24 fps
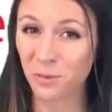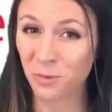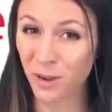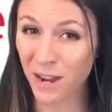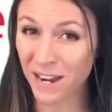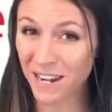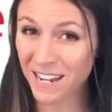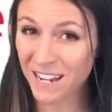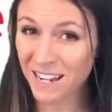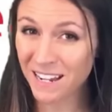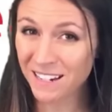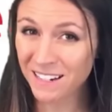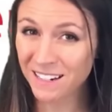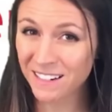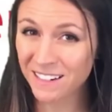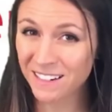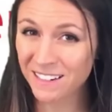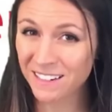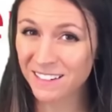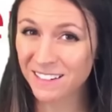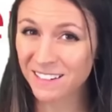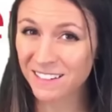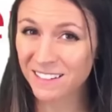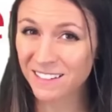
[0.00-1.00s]
Ready?
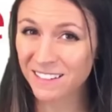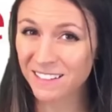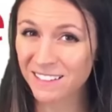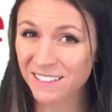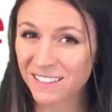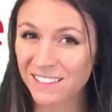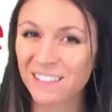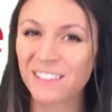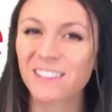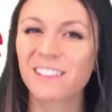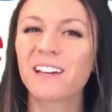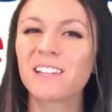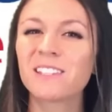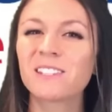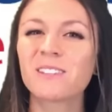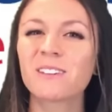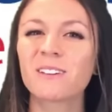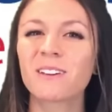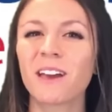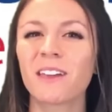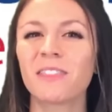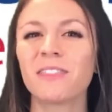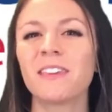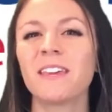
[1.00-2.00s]

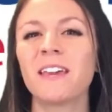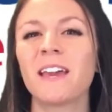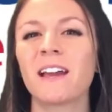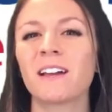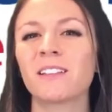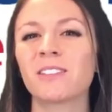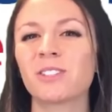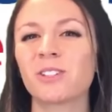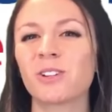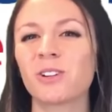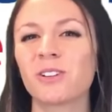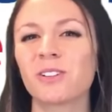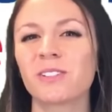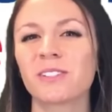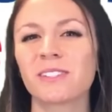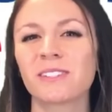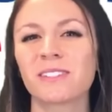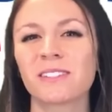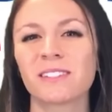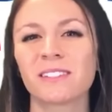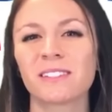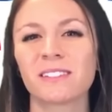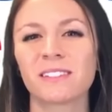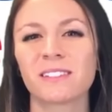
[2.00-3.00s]
Let's look at the
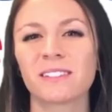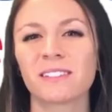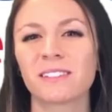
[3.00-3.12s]
answers.